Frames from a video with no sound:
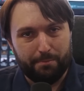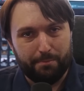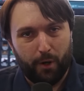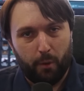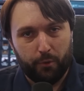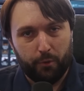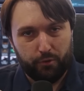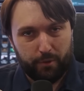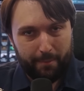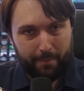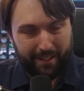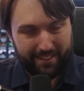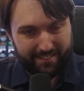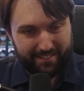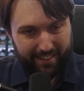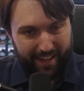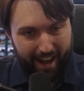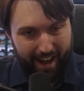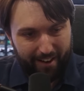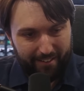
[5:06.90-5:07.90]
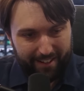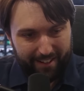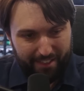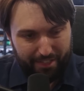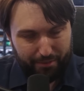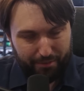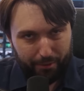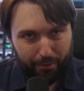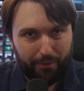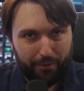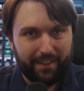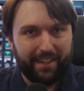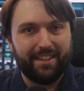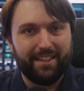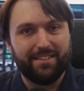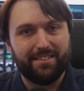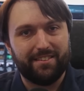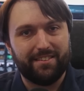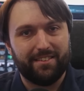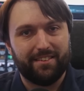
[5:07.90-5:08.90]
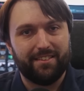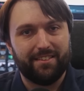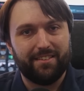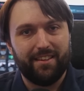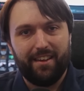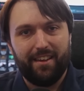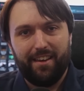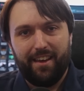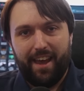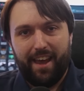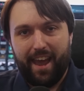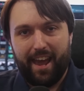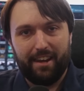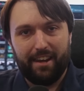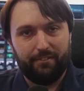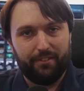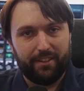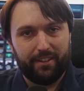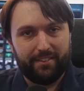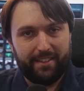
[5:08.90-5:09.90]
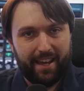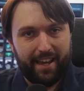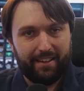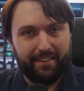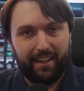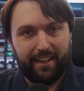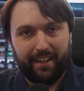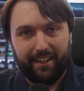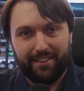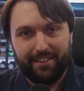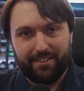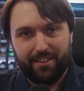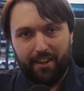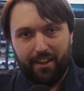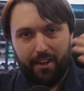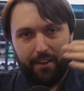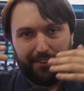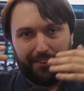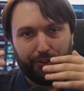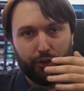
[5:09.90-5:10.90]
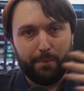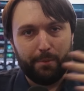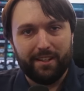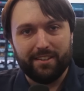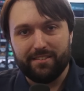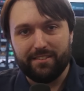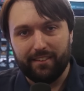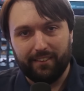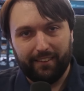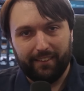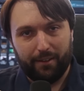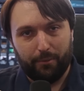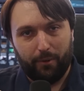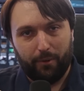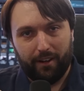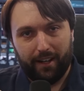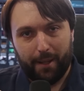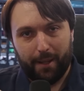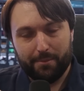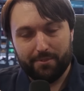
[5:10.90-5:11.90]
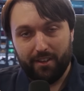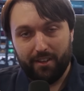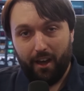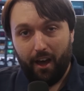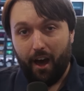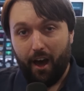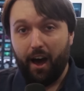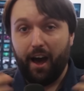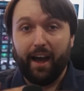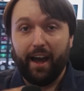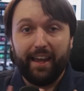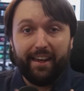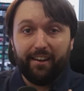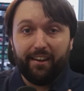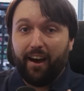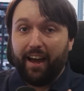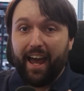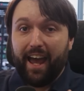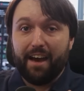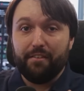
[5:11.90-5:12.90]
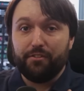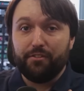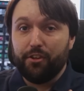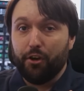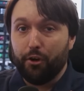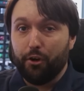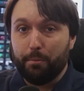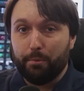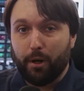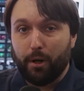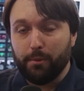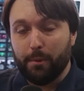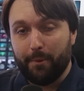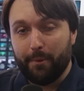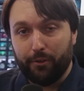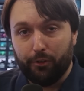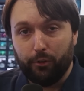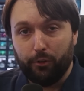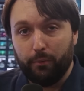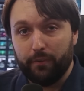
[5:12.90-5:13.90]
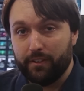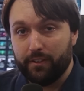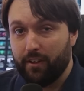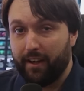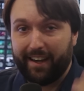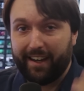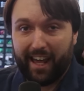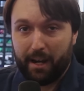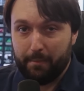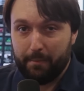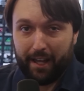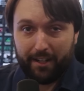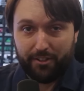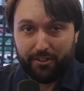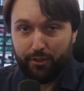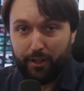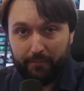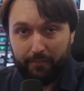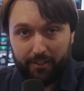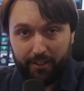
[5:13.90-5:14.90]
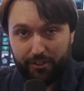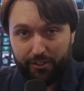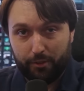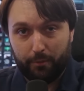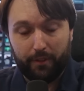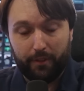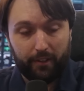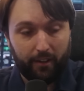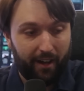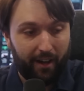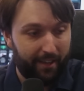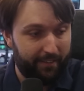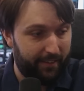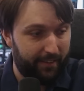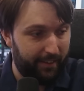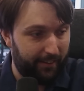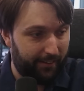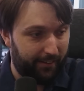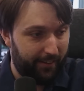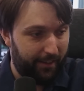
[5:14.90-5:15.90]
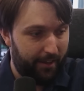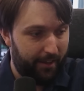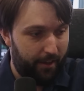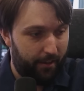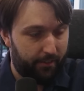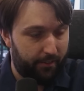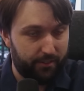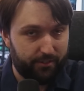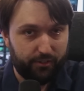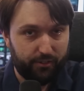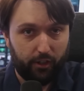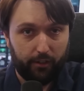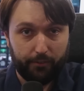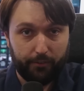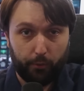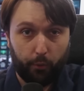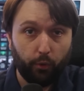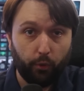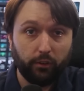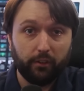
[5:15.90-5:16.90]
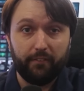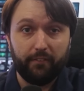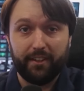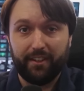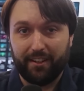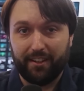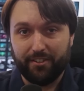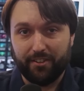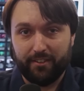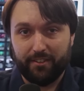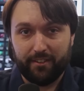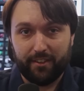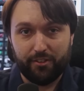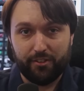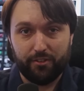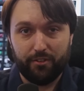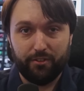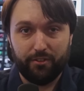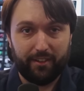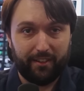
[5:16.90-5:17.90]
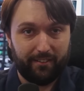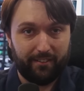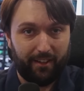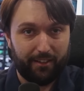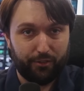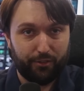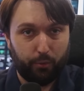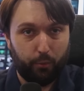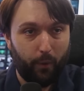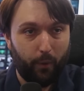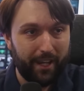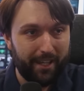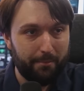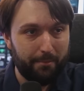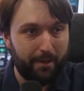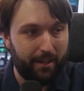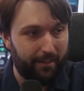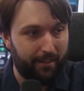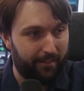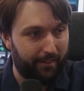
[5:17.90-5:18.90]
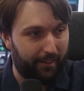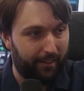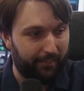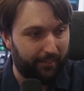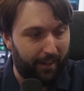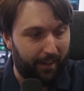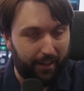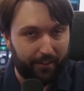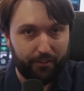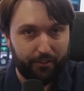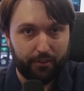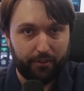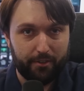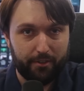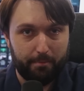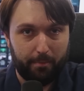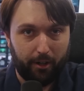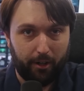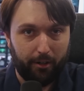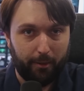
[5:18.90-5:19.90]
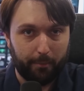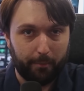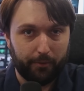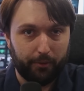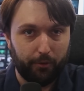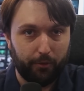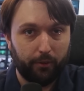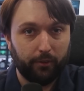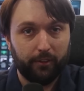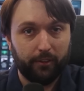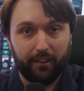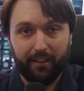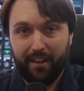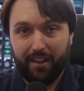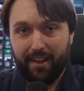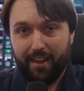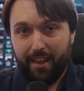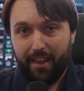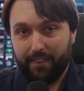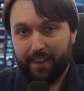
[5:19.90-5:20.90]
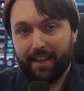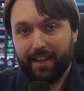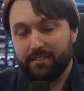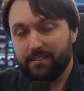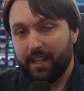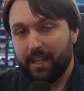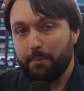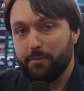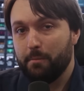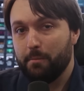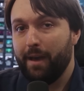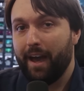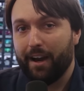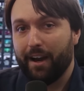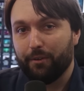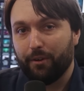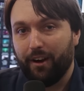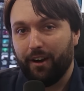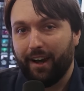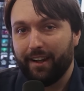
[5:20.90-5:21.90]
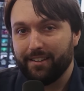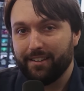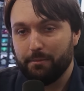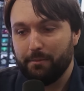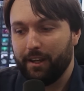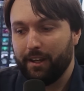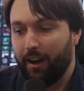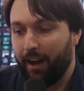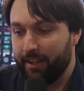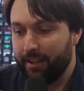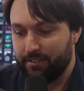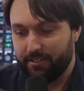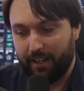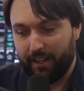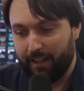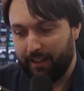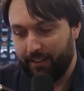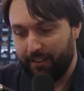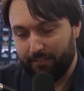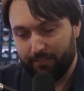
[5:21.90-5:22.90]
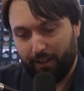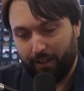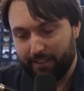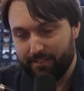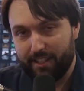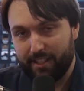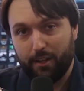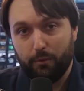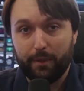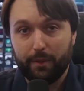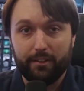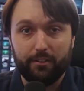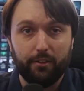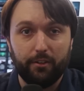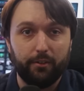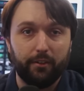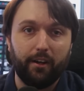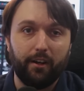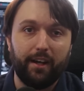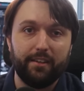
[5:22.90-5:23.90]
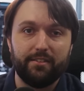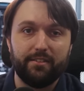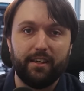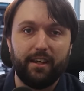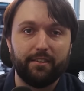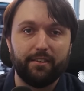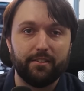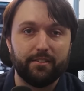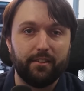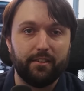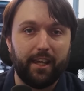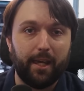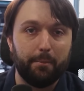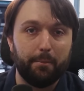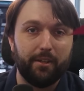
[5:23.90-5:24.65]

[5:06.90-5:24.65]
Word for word: bomb which we must carry through the instance. And if it detonates, the group instantly wipes. I, I have no problem at all with this. I can't imagine you have an issue with it. I think this solves all of the dungeon's issues. A, a 20 minute Halandrous Bomb Gauntlet. That seems about right to me. I say, I say we do it. I say it's a slam